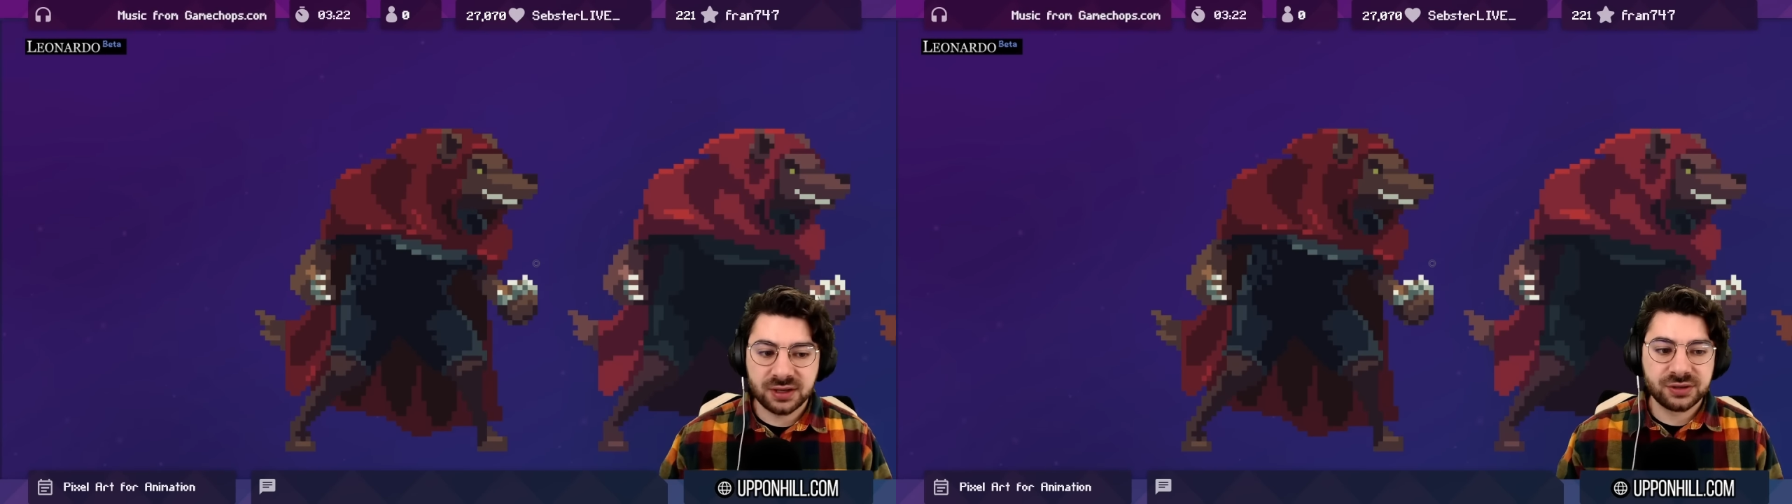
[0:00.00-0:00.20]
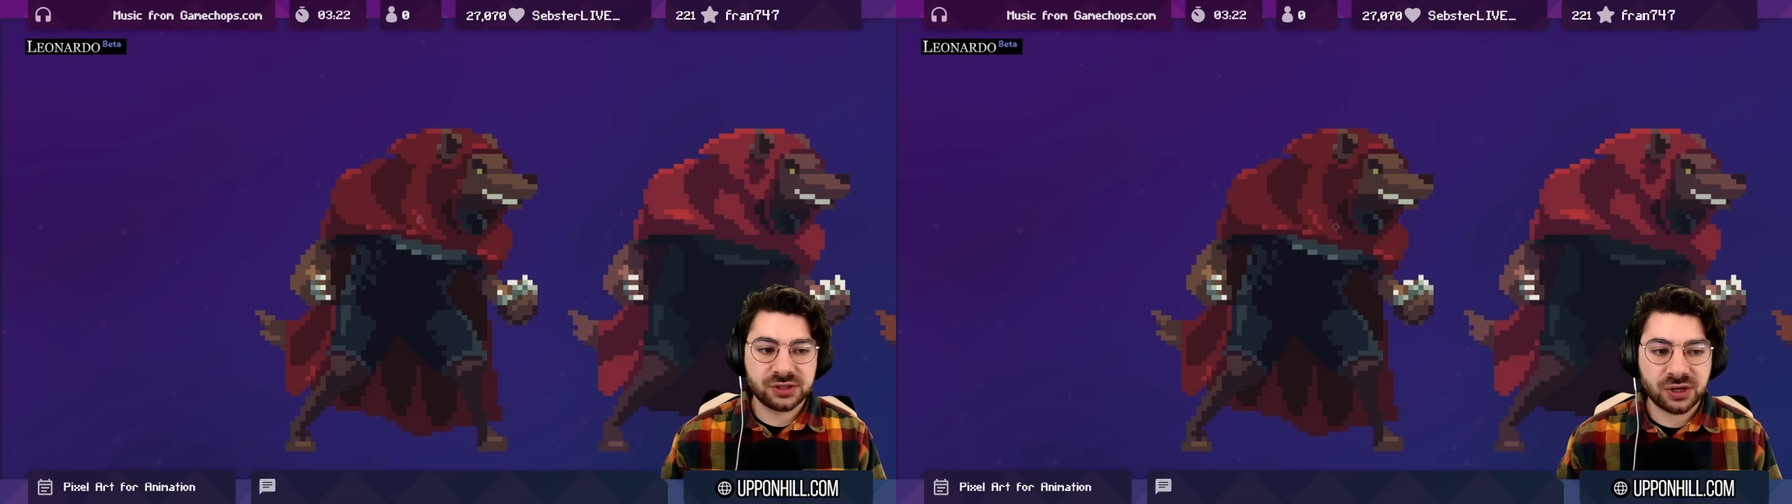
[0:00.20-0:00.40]

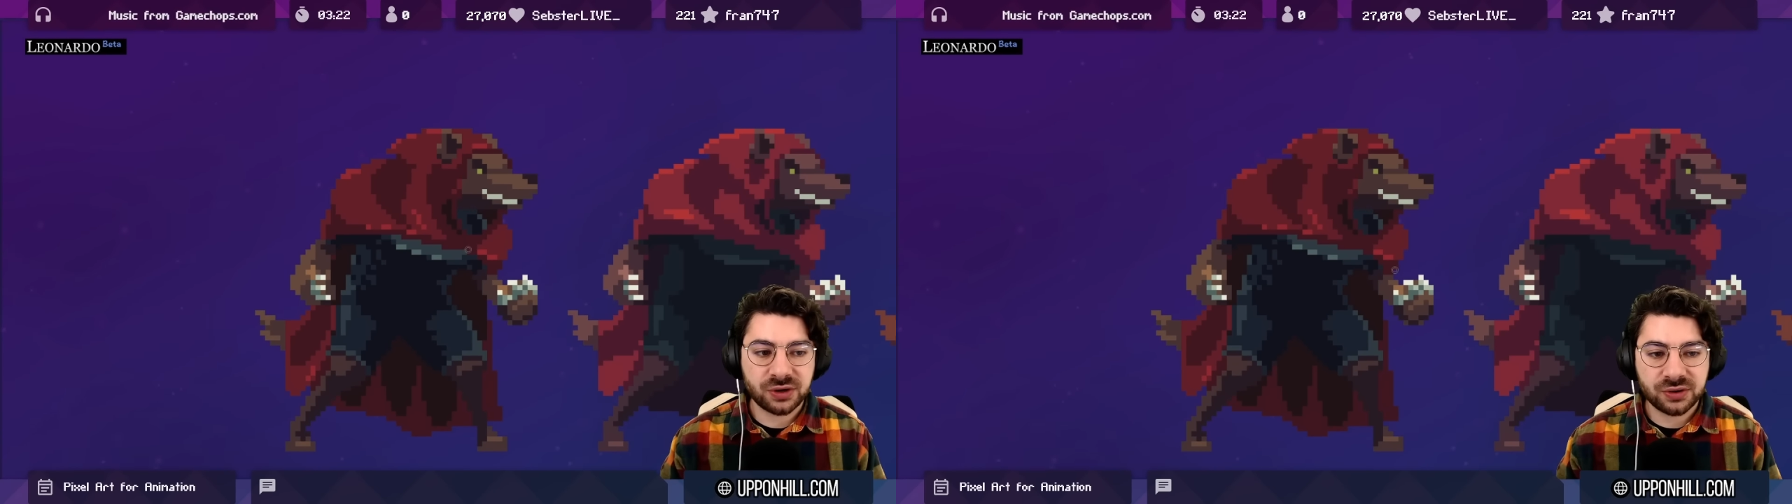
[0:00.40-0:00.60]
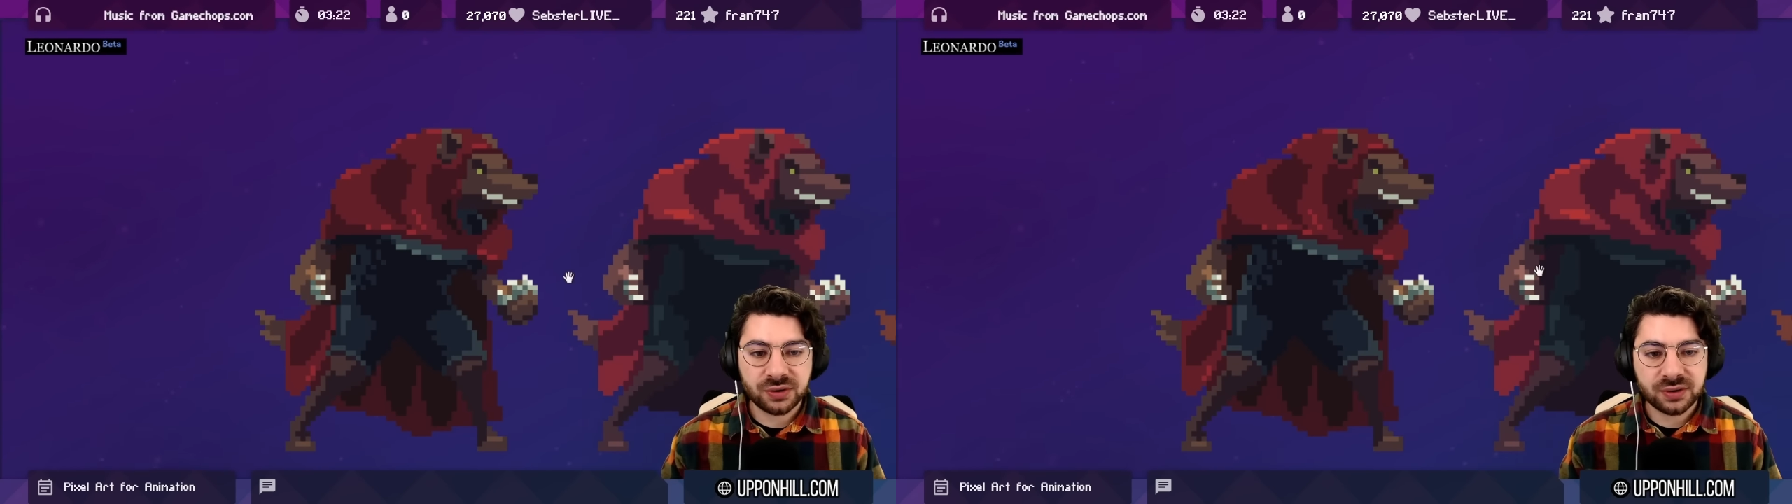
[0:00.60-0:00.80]

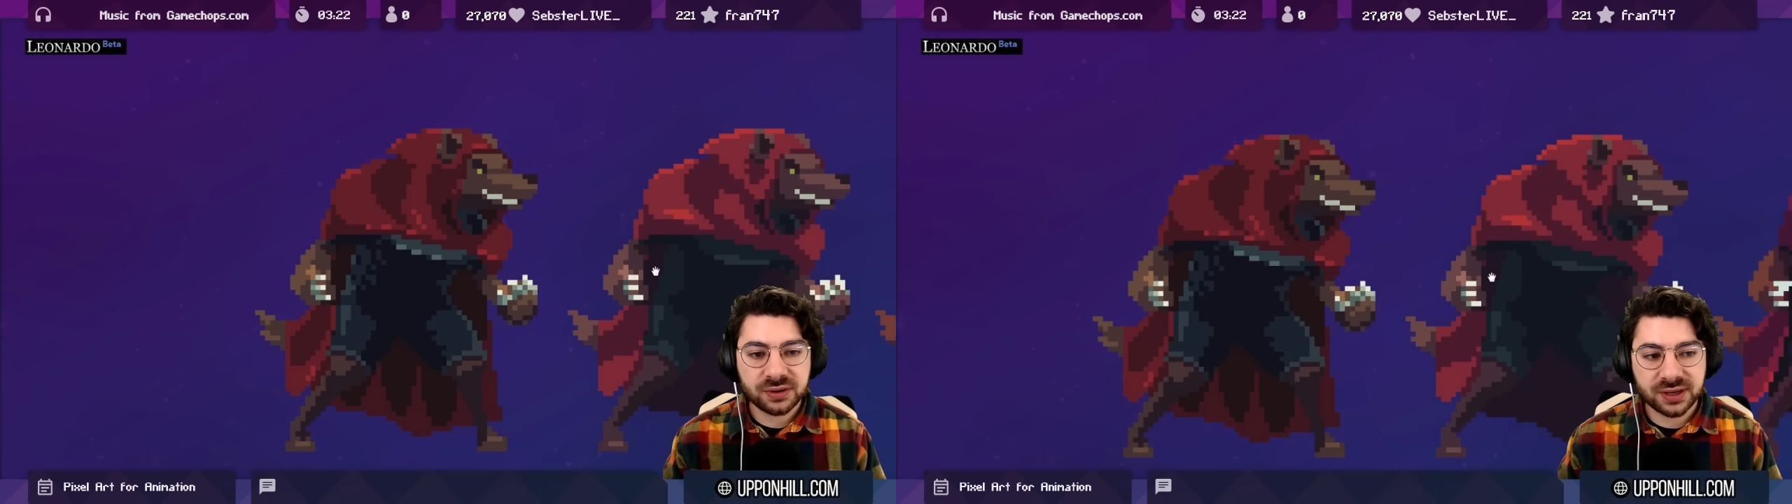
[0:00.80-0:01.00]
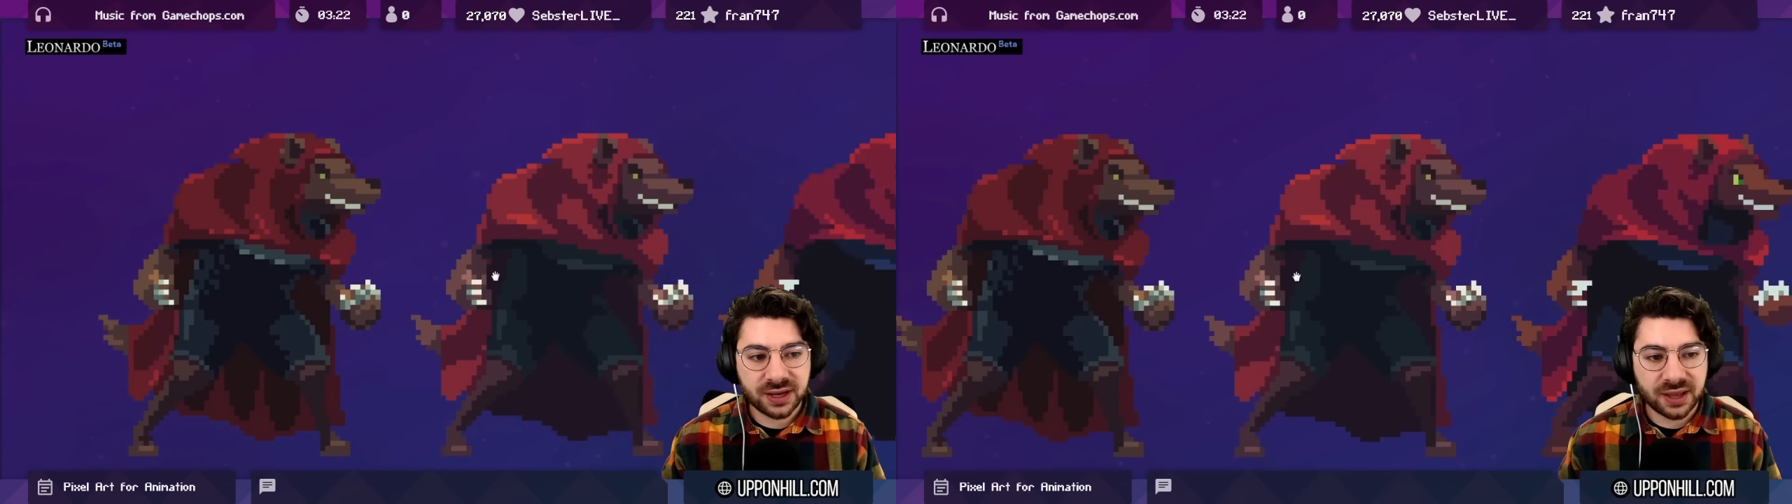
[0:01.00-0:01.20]
So
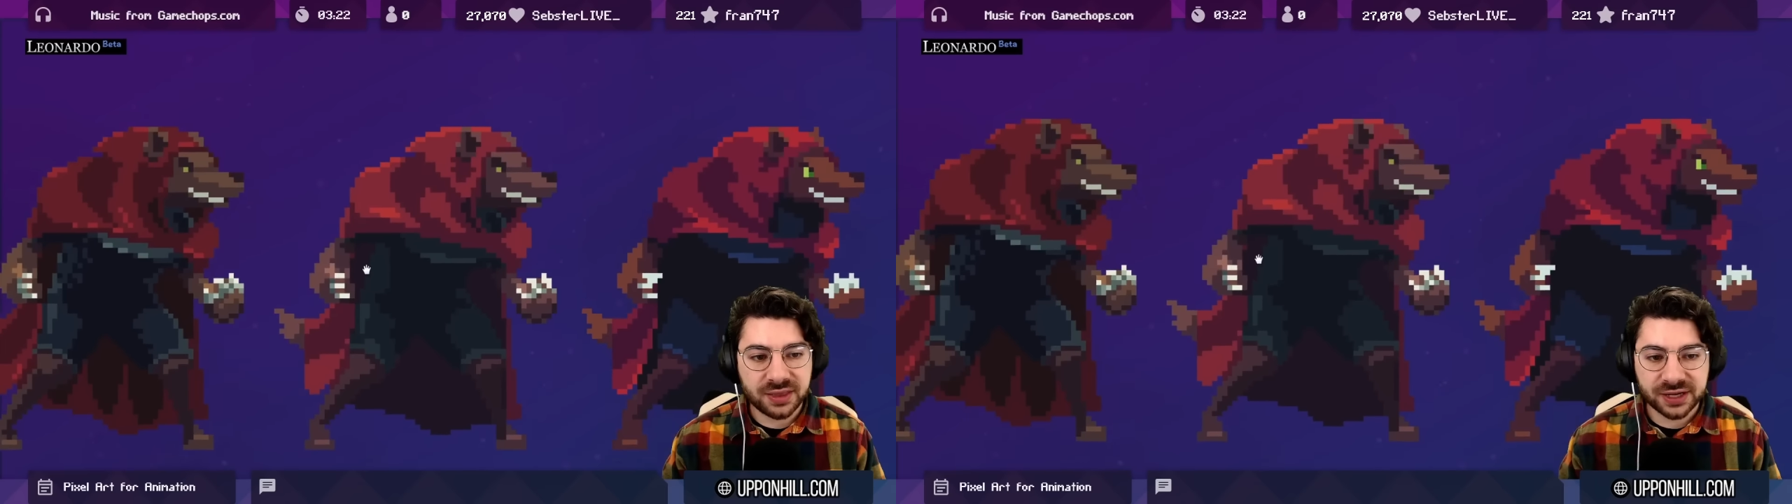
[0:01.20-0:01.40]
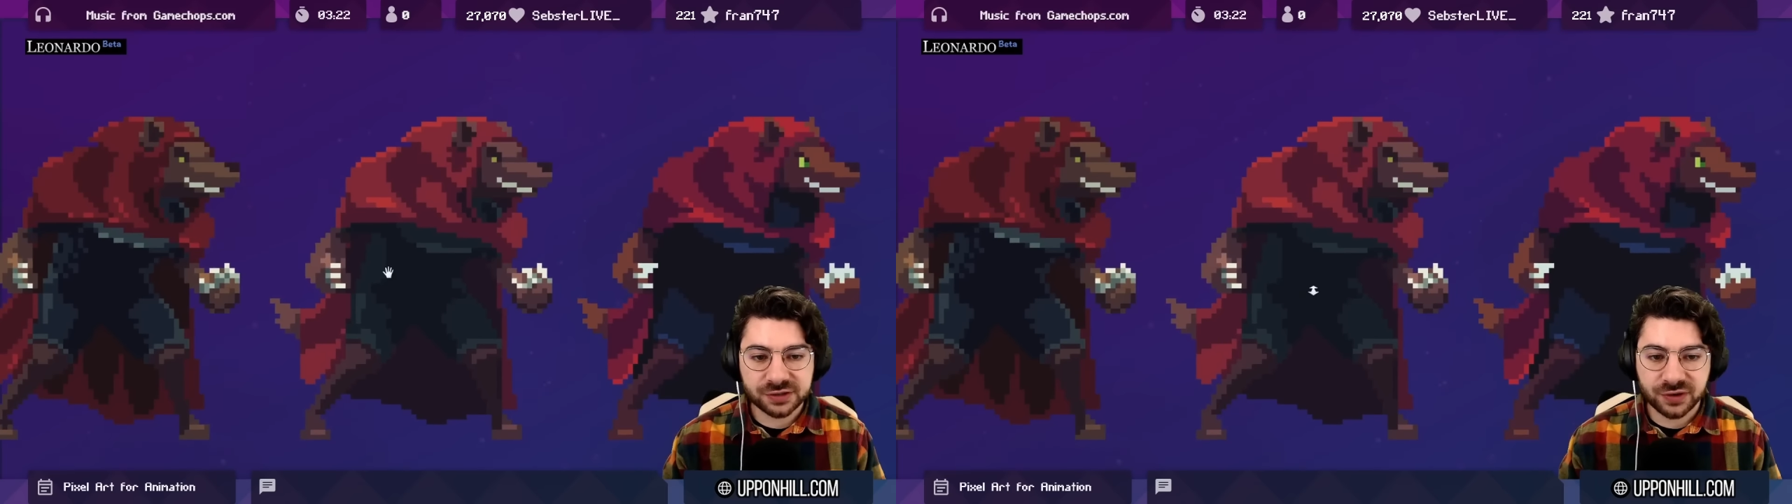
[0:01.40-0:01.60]
in the
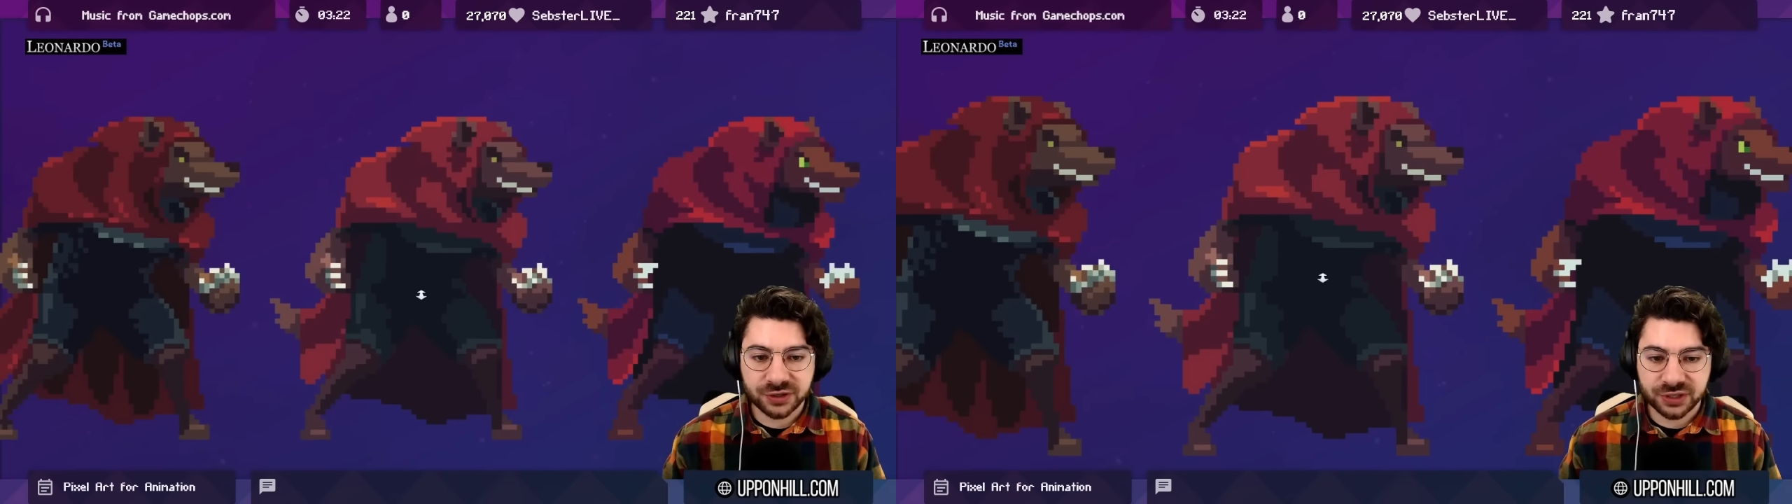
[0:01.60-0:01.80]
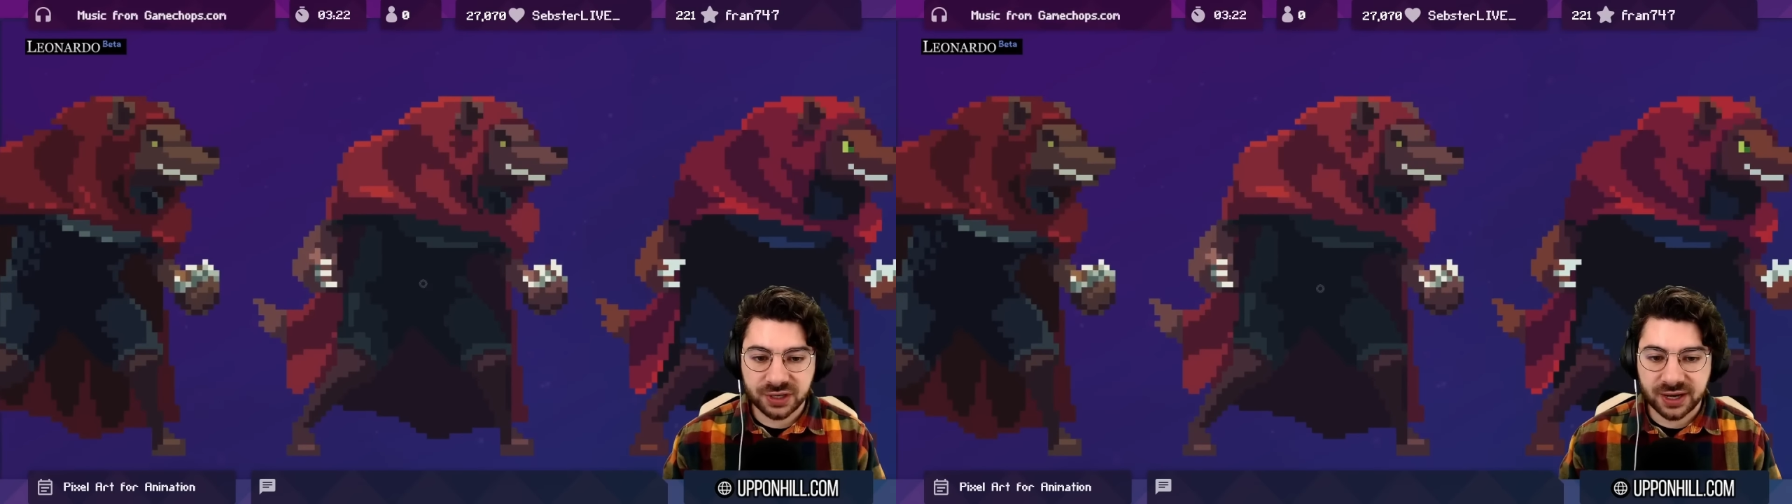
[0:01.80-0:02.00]
next version,